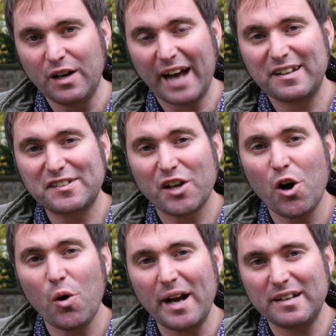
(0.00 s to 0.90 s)
And
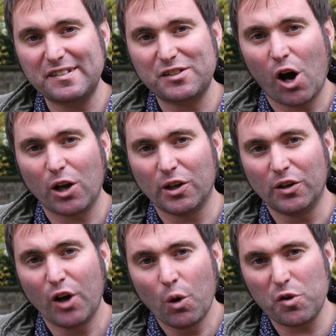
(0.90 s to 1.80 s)
so in
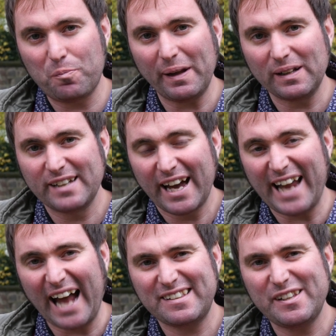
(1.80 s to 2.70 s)
Scotland was built an
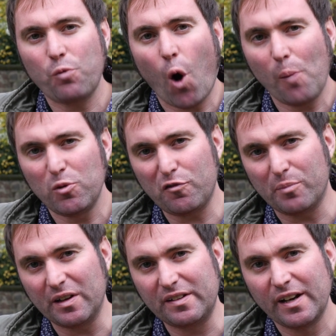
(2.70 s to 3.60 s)
anti-war
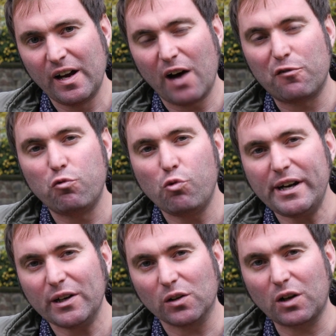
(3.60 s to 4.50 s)
movement of
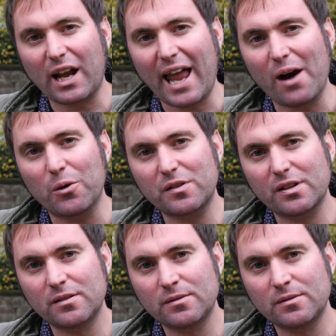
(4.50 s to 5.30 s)
real clout.